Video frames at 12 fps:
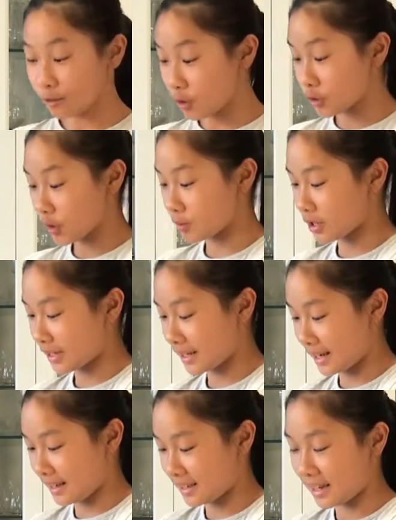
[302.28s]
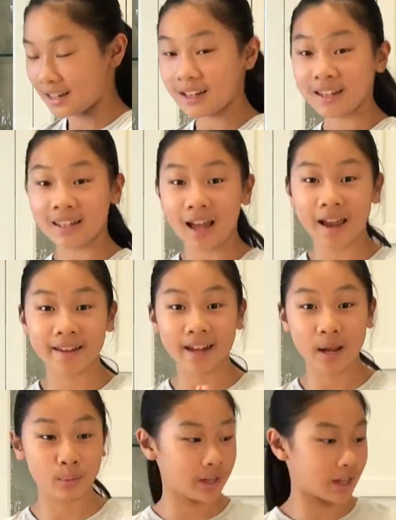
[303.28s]
through, so I'm just going to set it aside
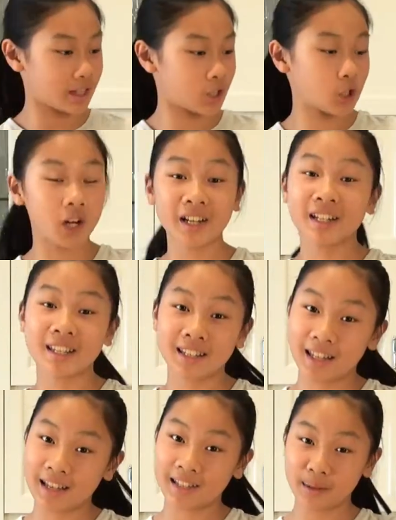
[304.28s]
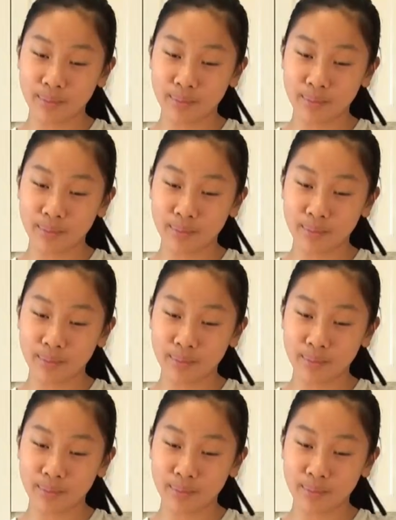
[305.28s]
and we can start to slice